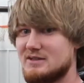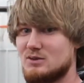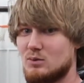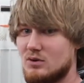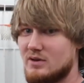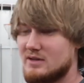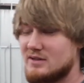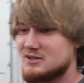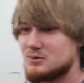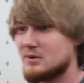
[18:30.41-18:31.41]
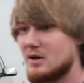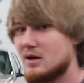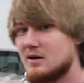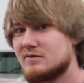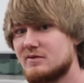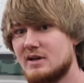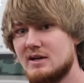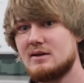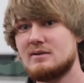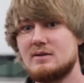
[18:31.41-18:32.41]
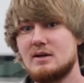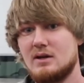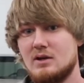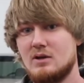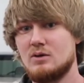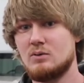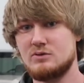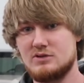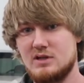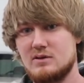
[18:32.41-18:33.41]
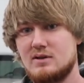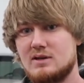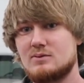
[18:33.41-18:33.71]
so we're going to end this one off, and we'll see you in the next